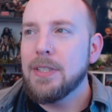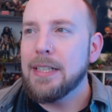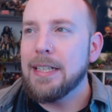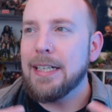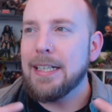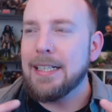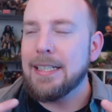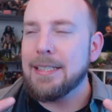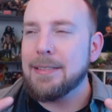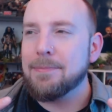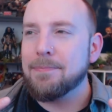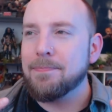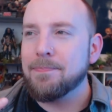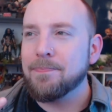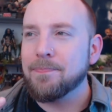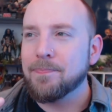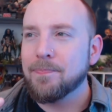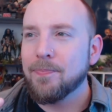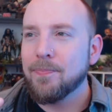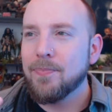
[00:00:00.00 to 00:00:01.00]

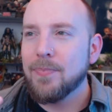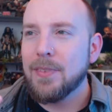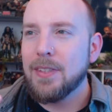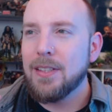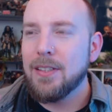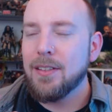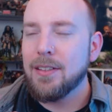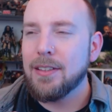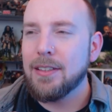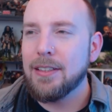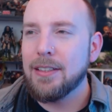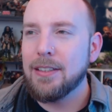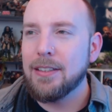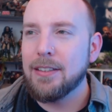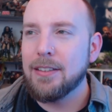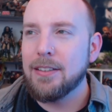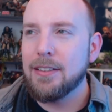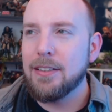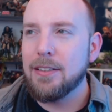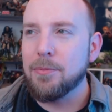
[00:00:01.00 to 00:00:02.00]
um
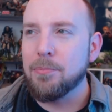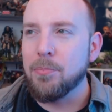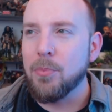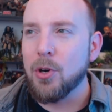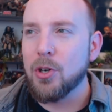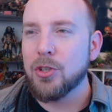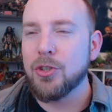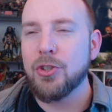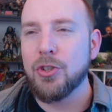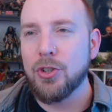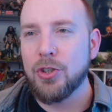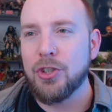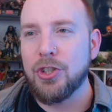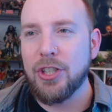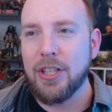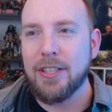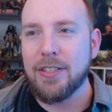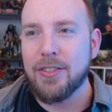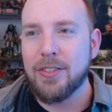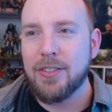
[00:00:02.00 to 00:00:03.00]
Mercer
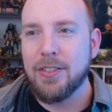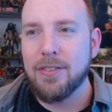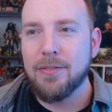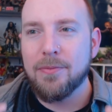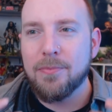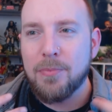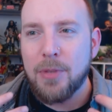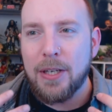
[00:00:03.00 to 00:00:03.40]
just